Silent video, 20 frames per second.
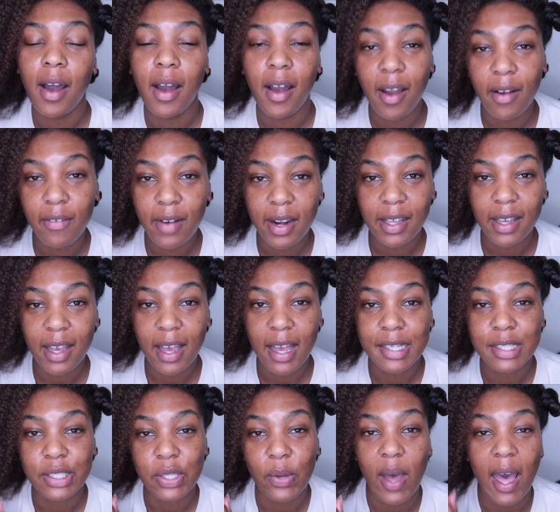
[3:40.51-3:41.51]
Alrighty
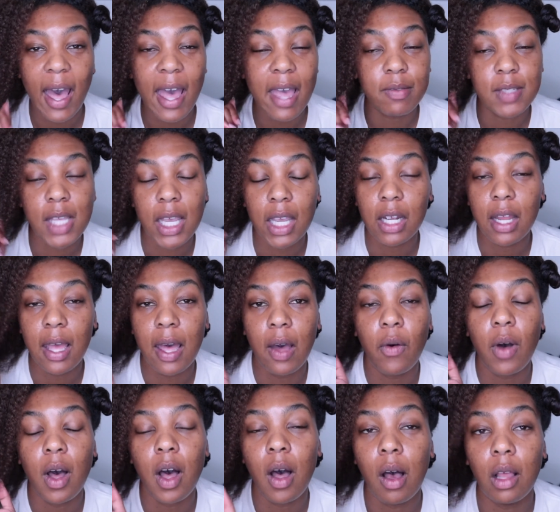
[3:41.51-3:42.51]
guys, so I have taken
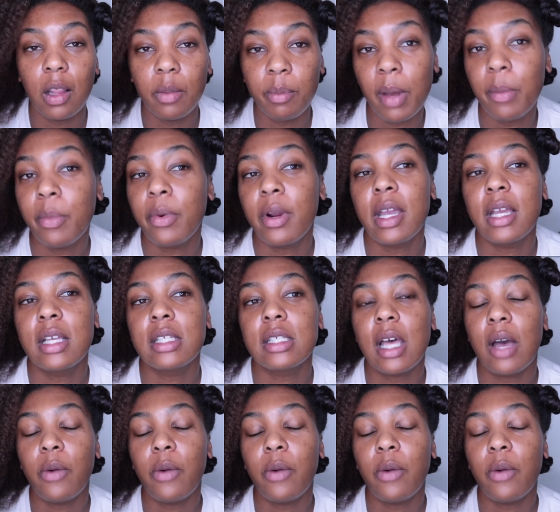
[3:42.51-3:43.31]
out all of my braids.